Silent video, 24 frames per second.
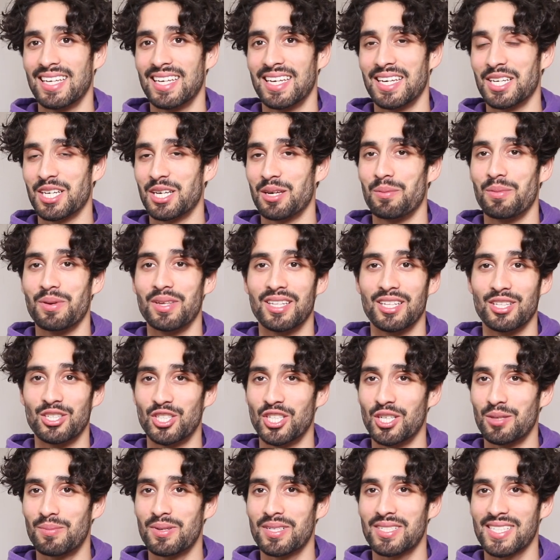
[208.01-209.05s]
It could be the
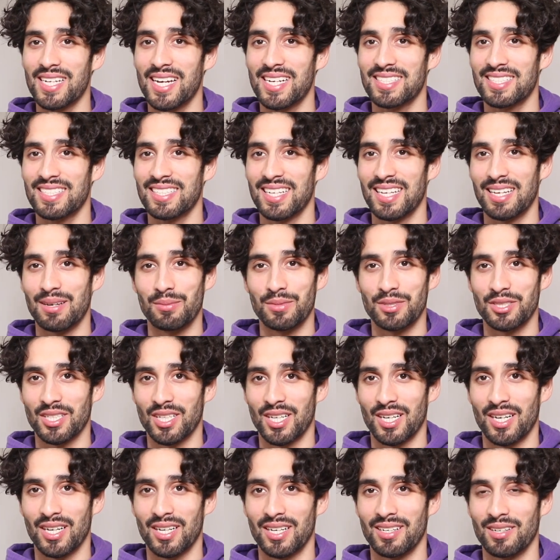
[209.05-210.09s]
cheapest lights on
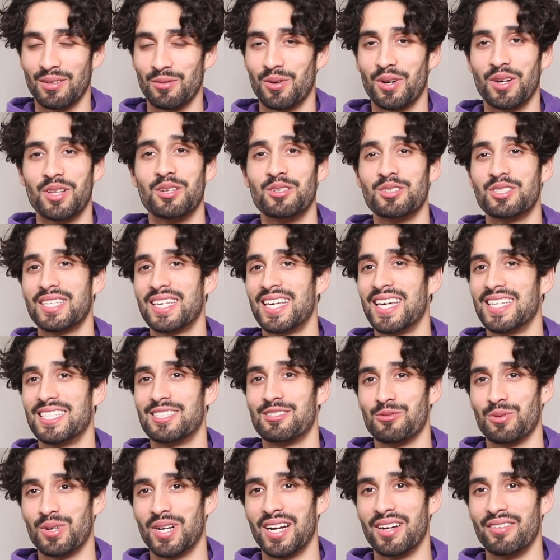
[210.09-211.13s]
Amazon, one of those
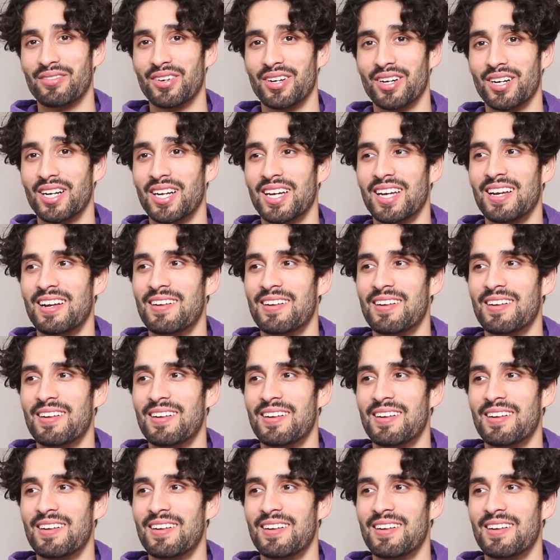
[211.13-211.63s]
kits, whatever.